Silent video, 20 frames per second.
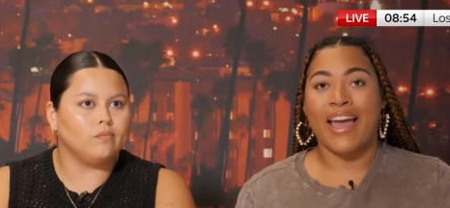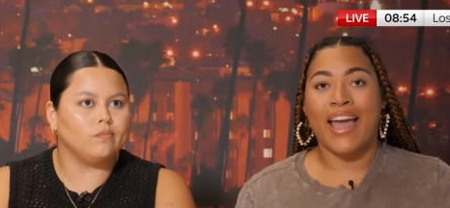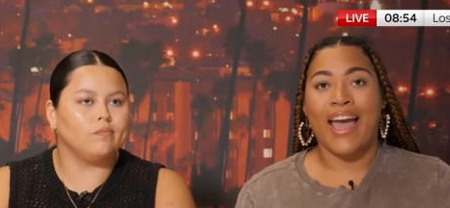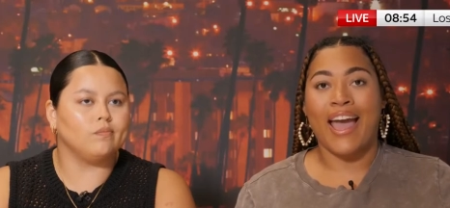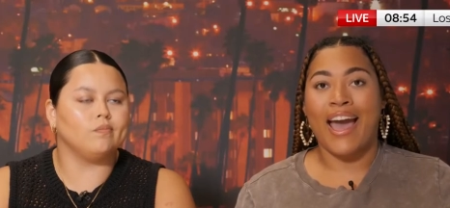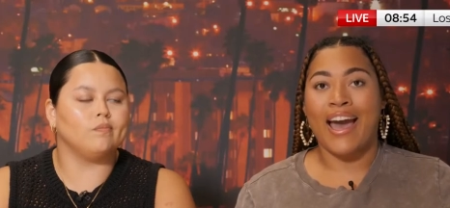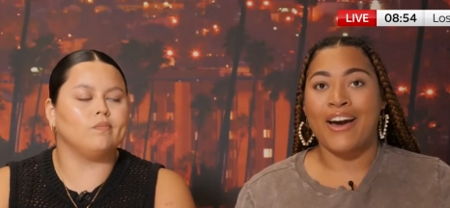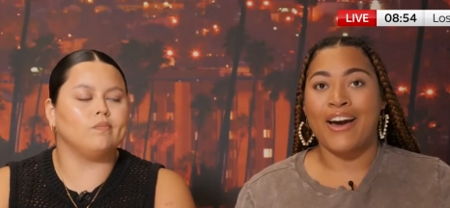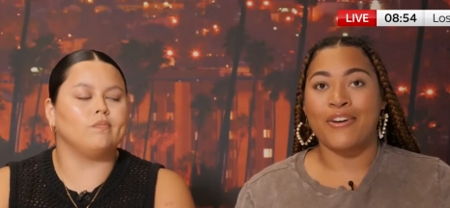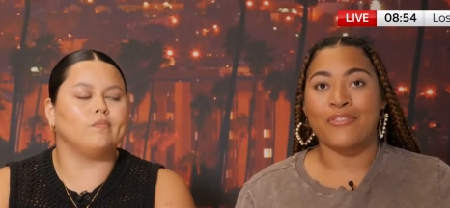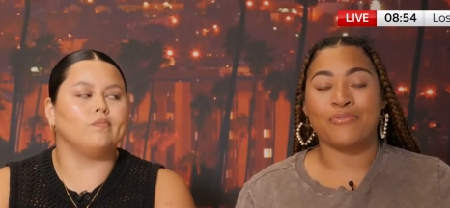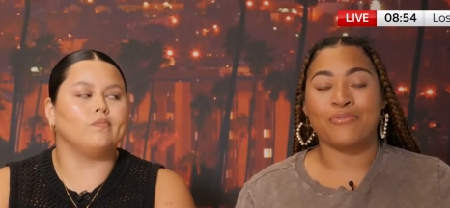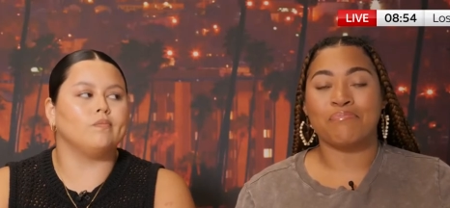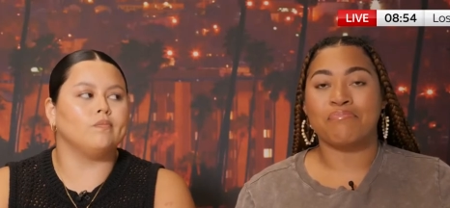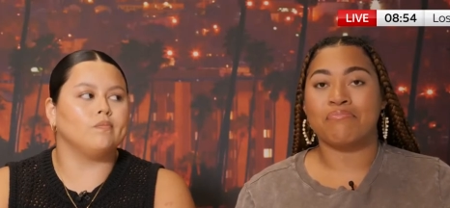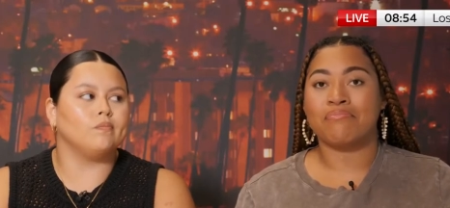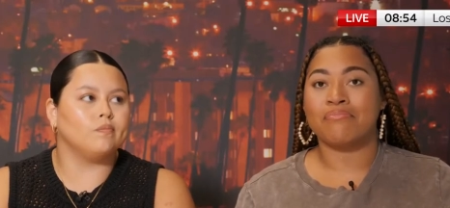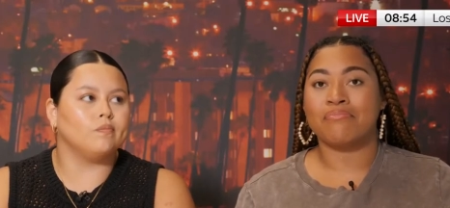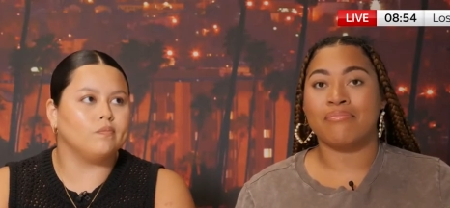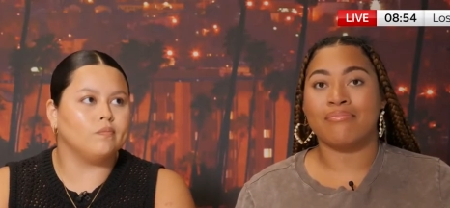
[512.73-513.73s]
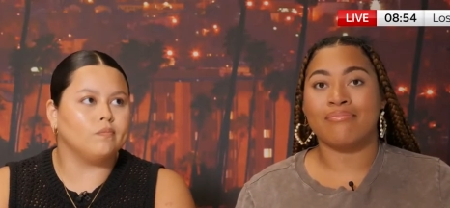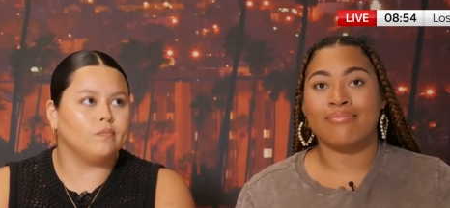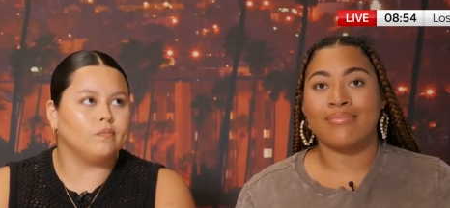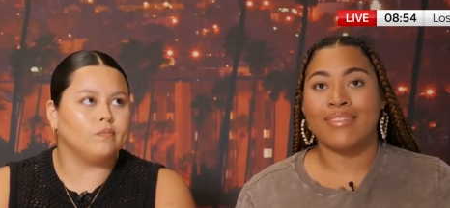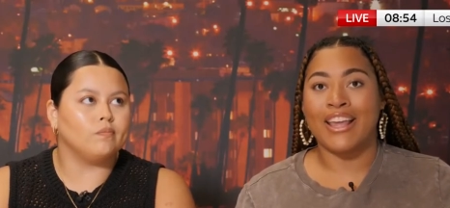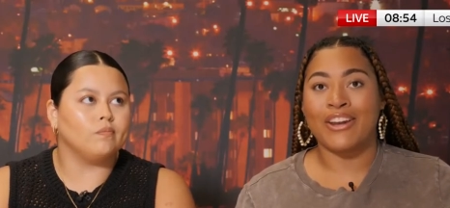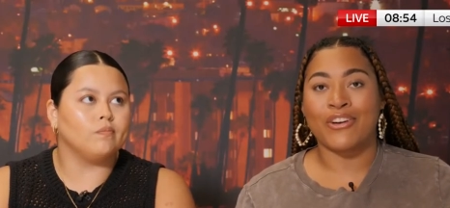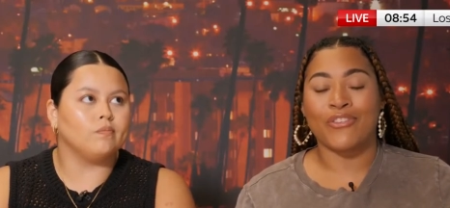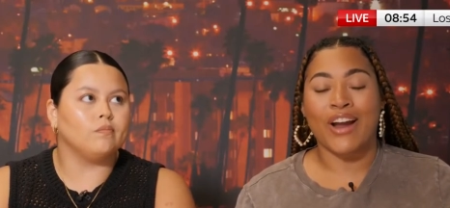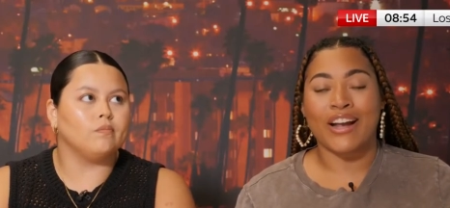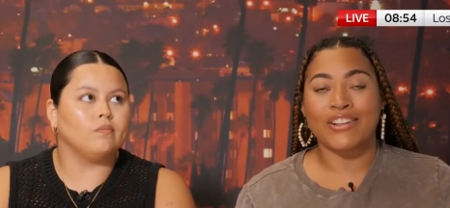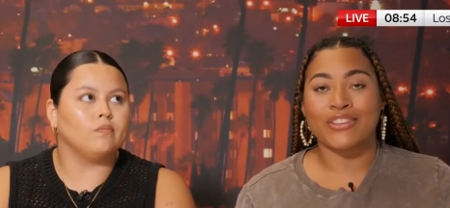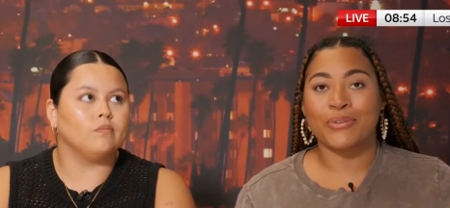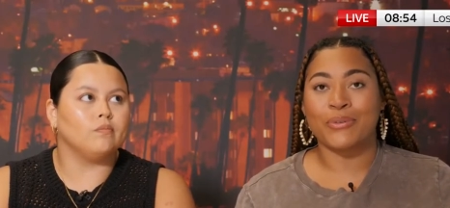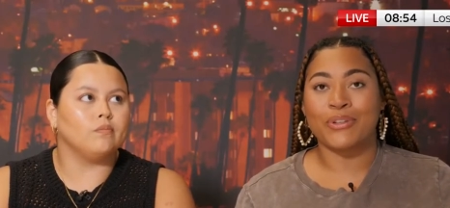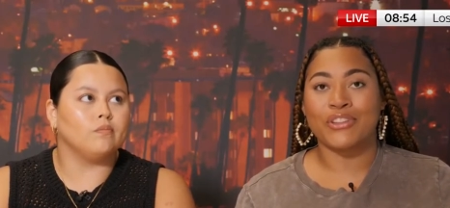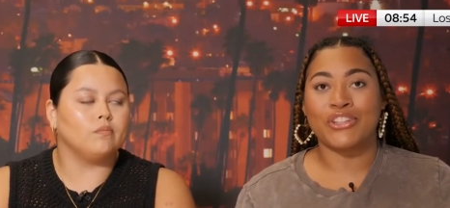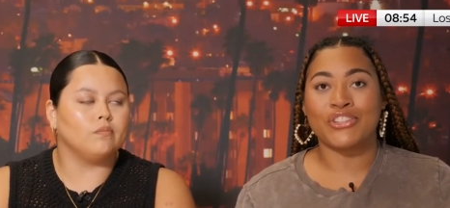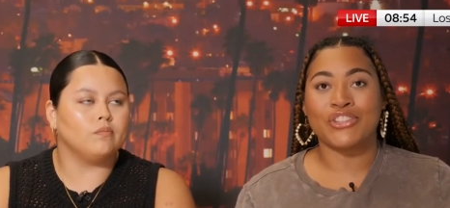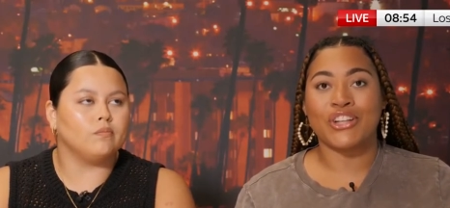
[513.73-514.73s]
Speaker 1: that have interacted
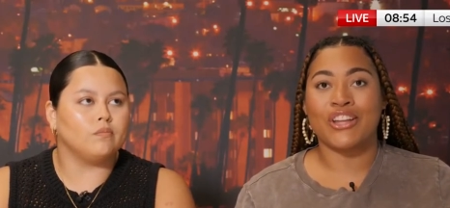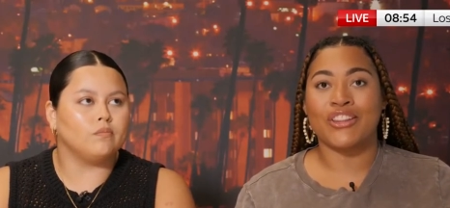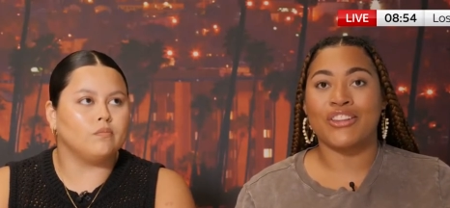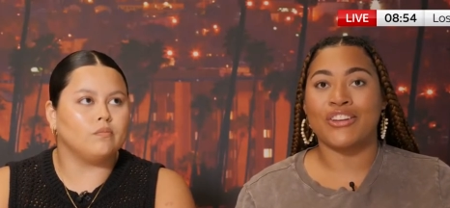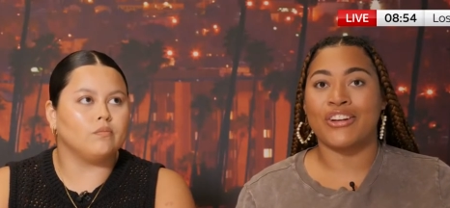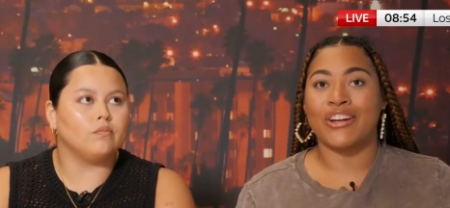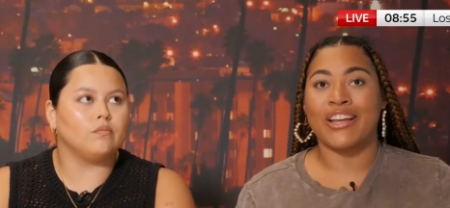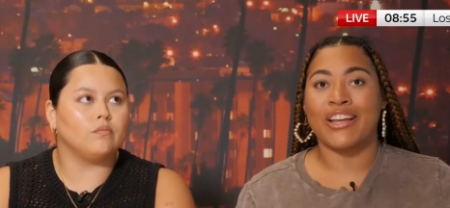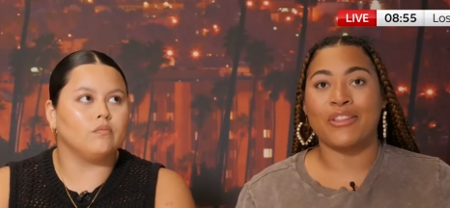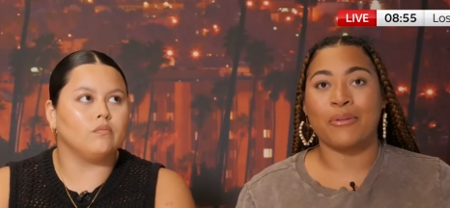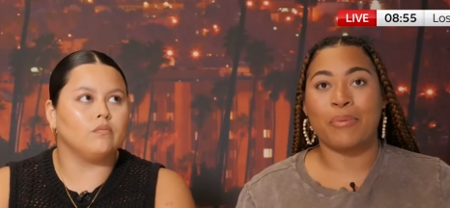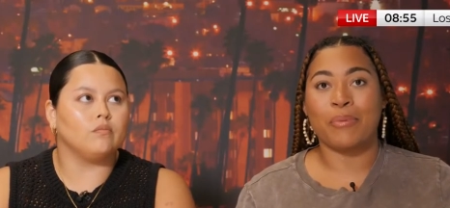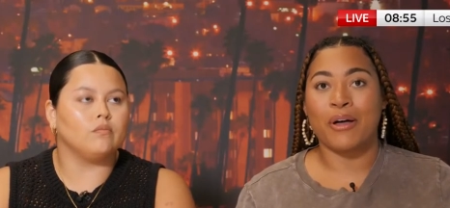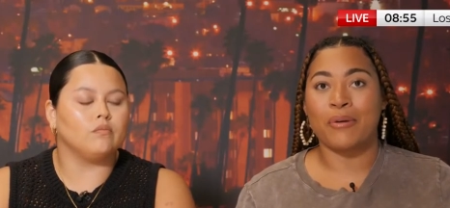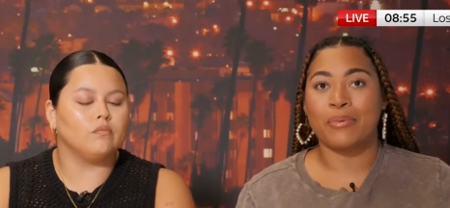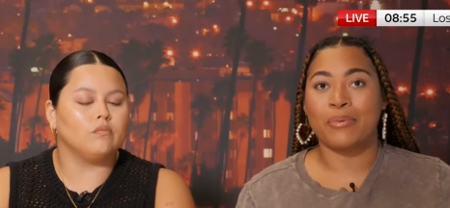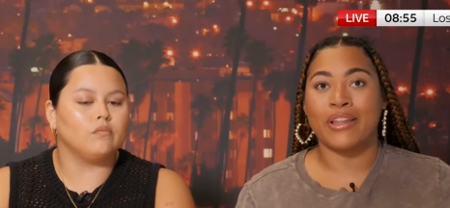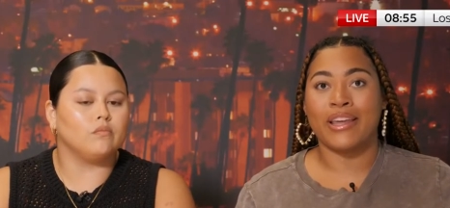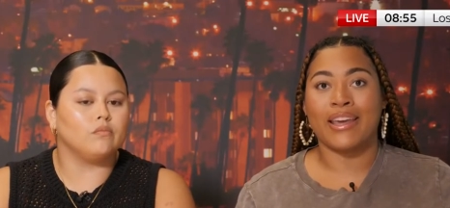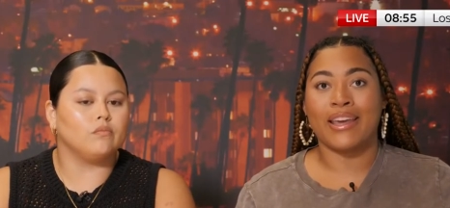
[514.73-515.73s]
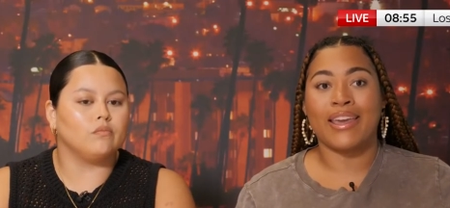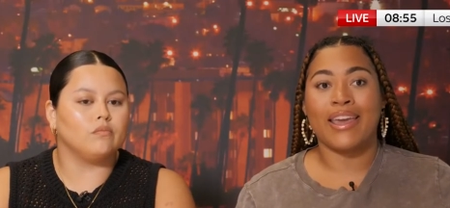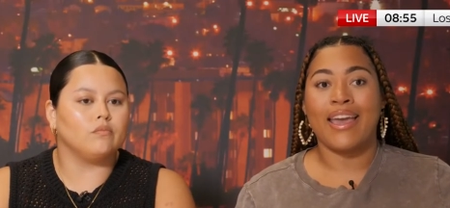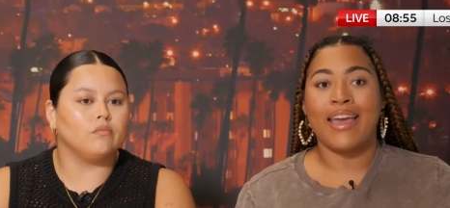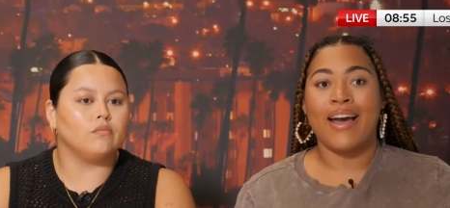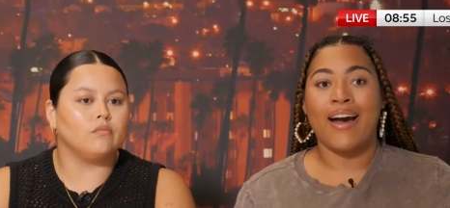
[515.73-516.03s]
with each other in the public.